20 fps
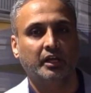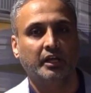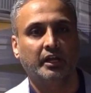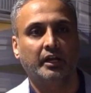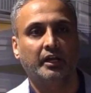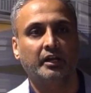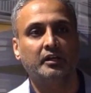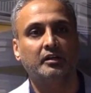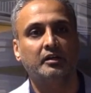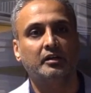
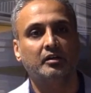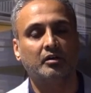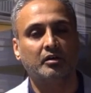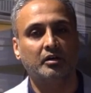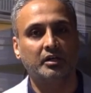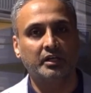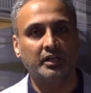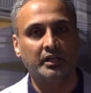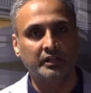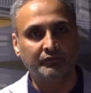And
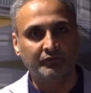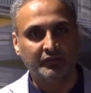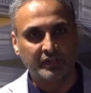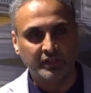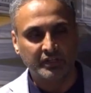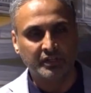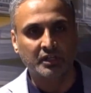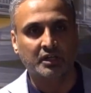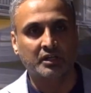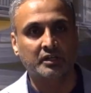
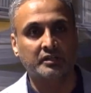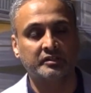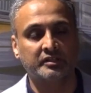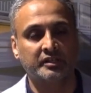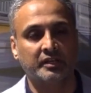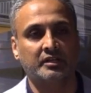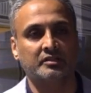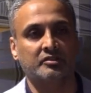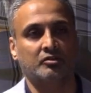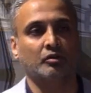within the
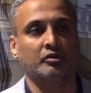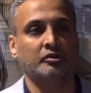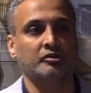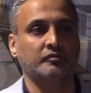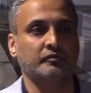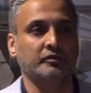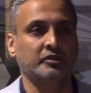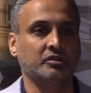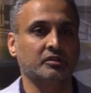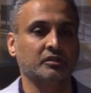Conscia's
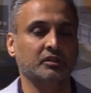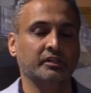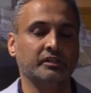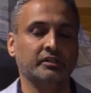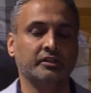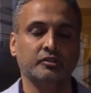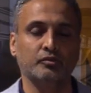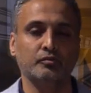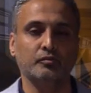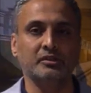orchestration
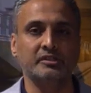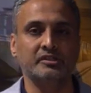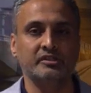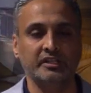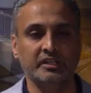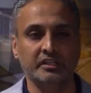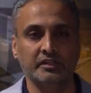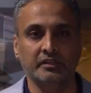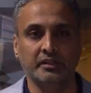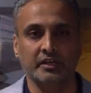layer, you will
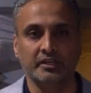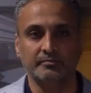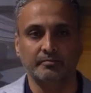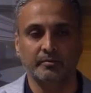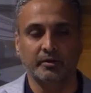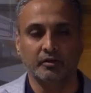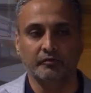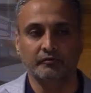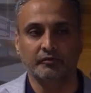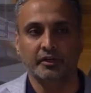see as
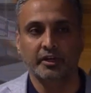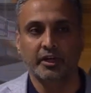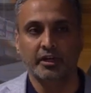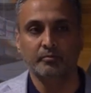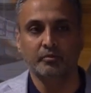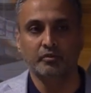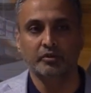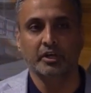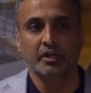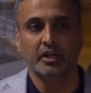part of the
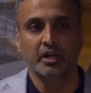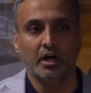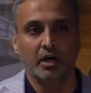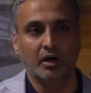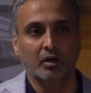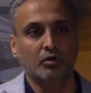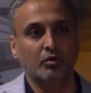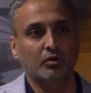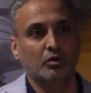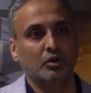demo that
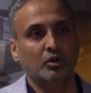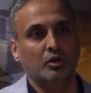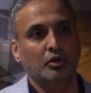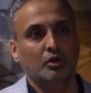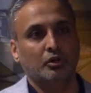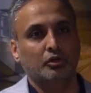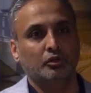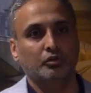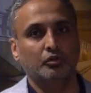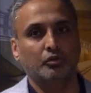how
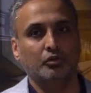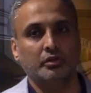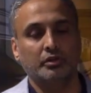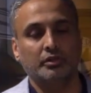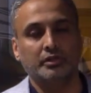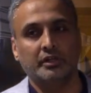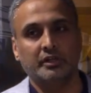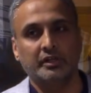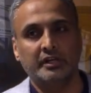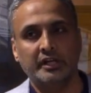
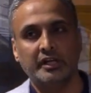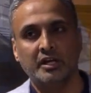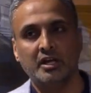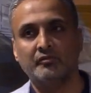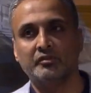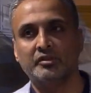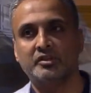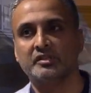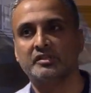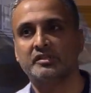the data
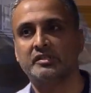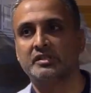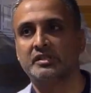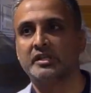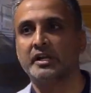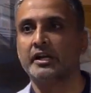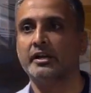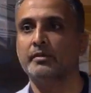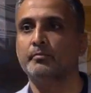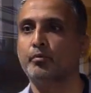which is
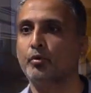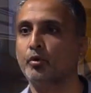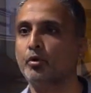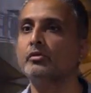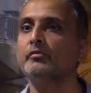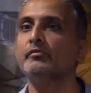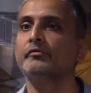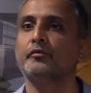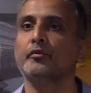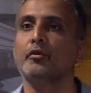getting
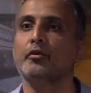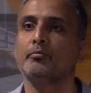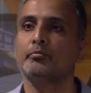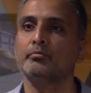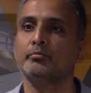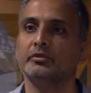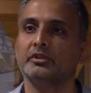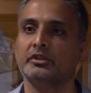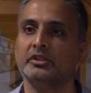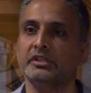pulled
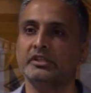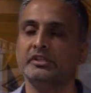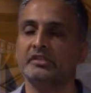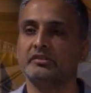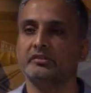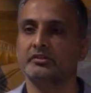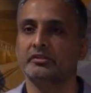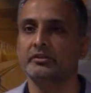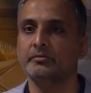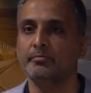from
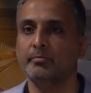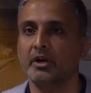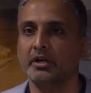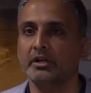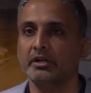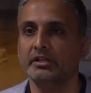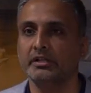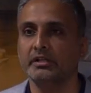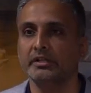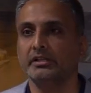these
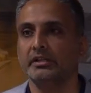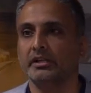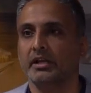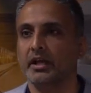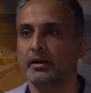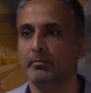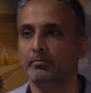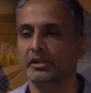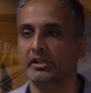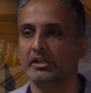third-party
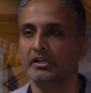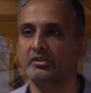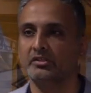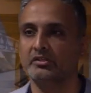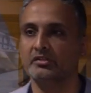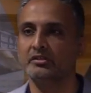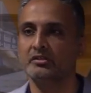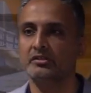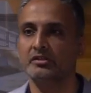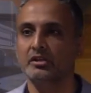
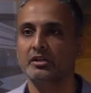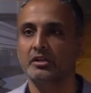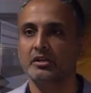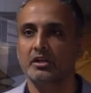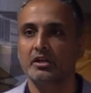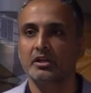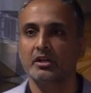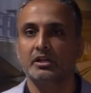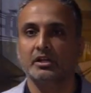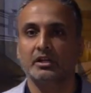applications
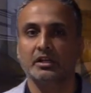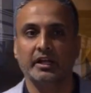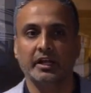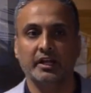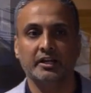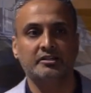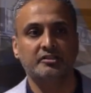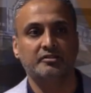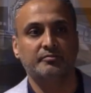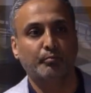
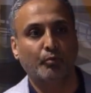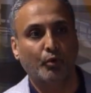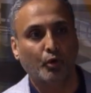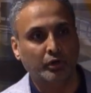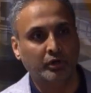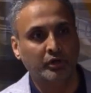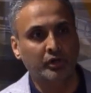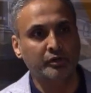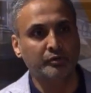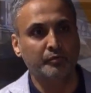gets
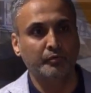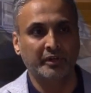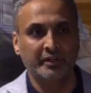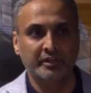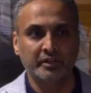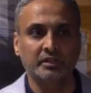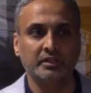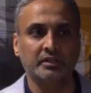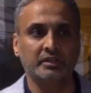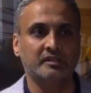modeled
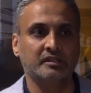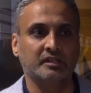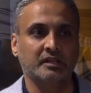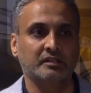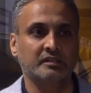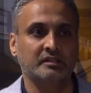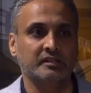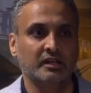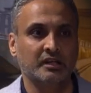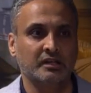within this
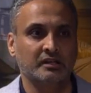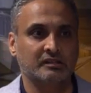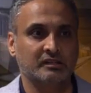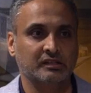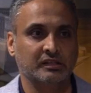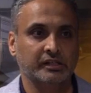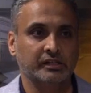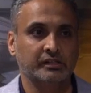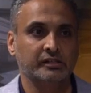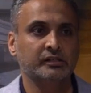Conscia's
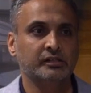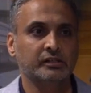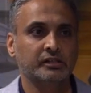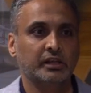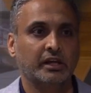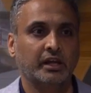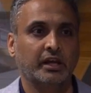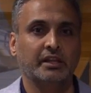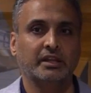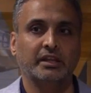layer,
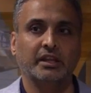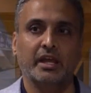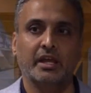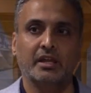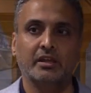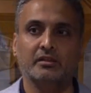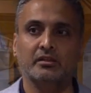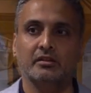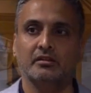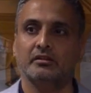and
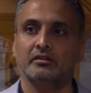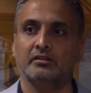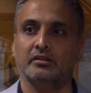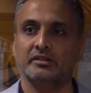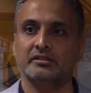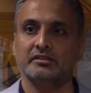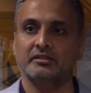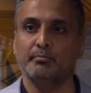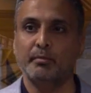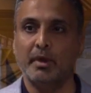then
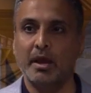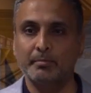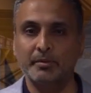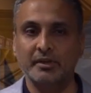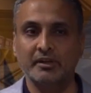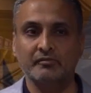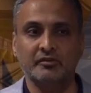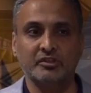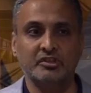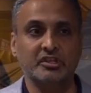there's a
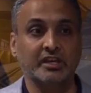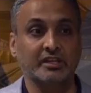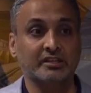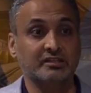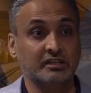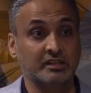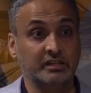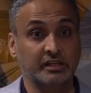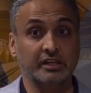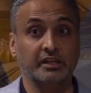mapping which
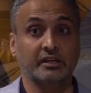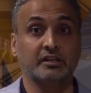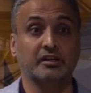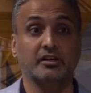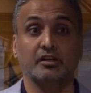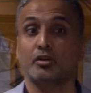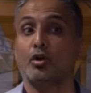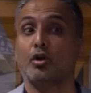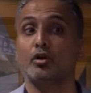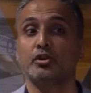gets
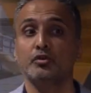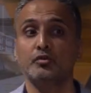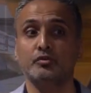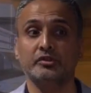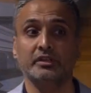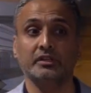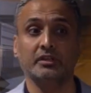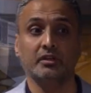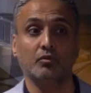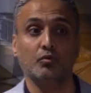created, not
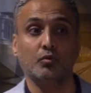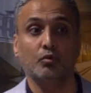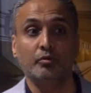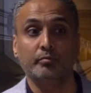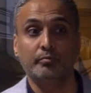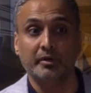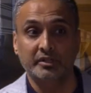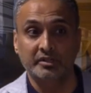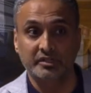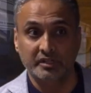using the
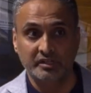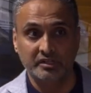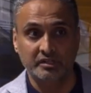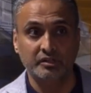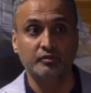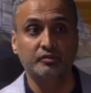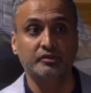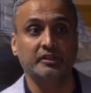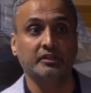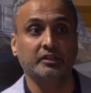code, but just
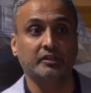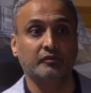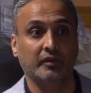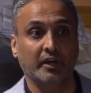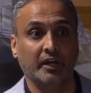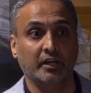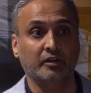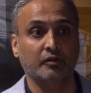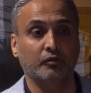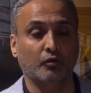using the
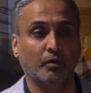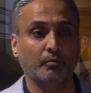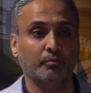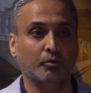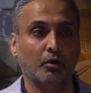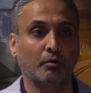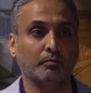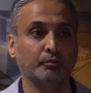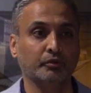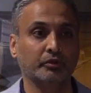drag and drop
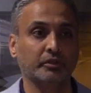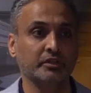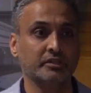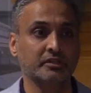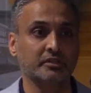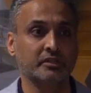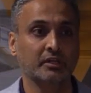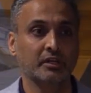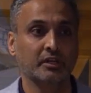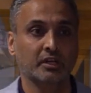
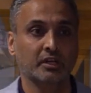components.